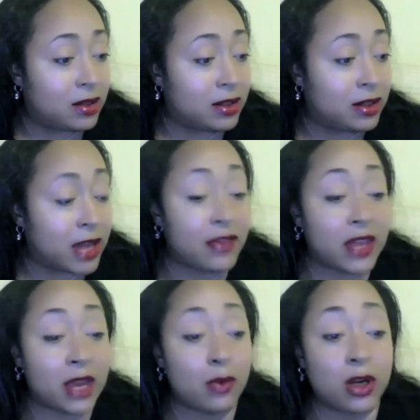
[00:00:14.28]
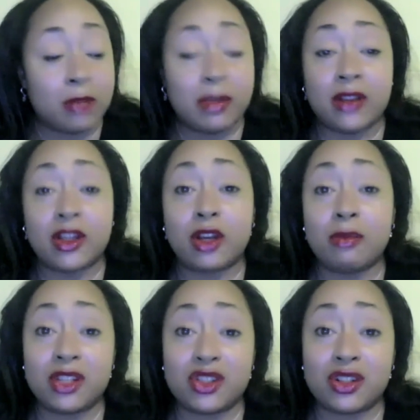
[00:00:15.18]
Now they want to be on the
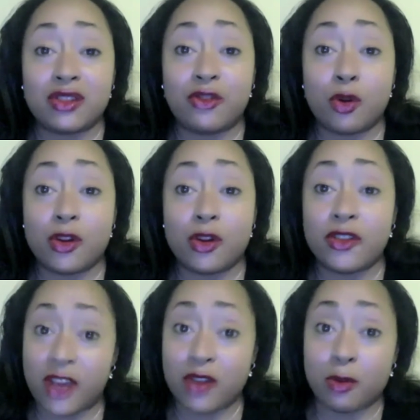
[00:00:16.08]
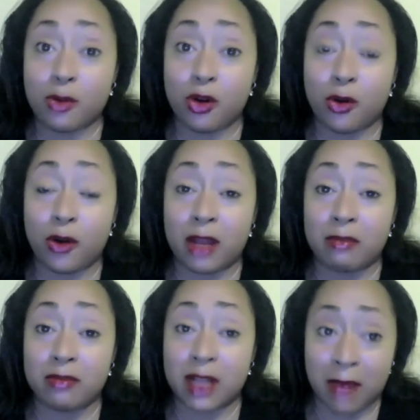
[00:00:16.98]
commission for the federal program.
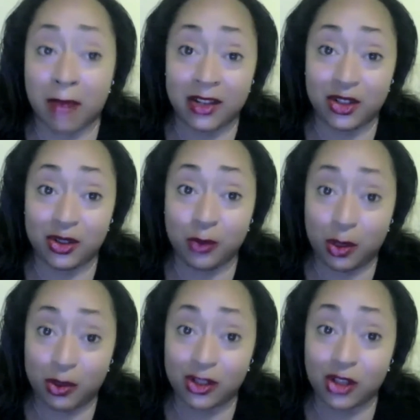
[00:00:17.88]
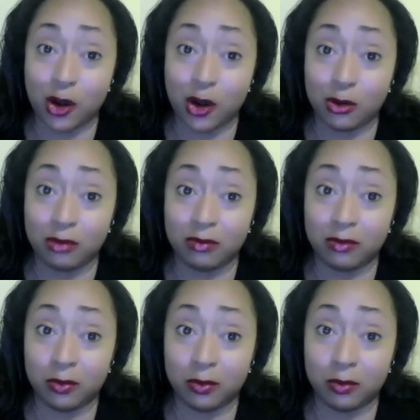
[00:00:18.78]
Now, mind you, we were told,
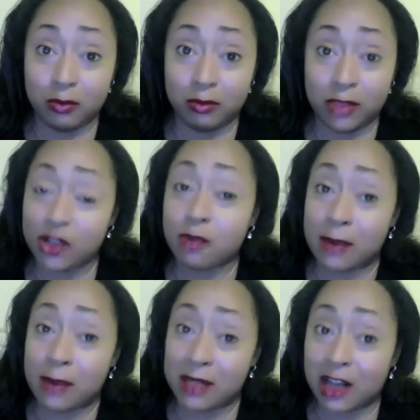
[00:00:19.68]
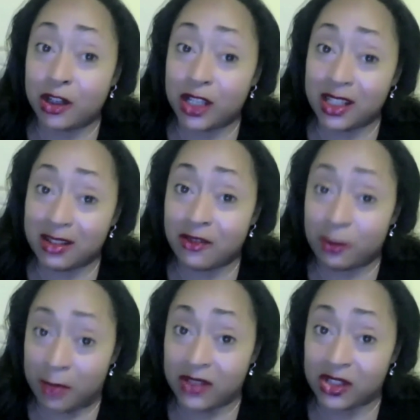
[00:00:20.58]
yeah, you're probably not going to get none
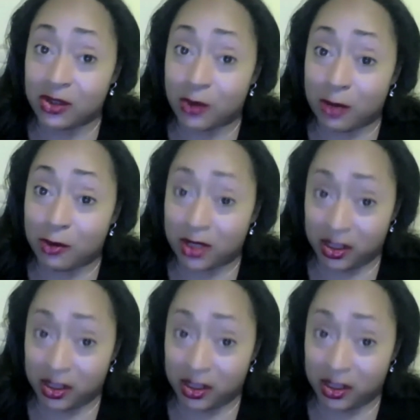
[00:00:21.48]
from Evanston. reparations.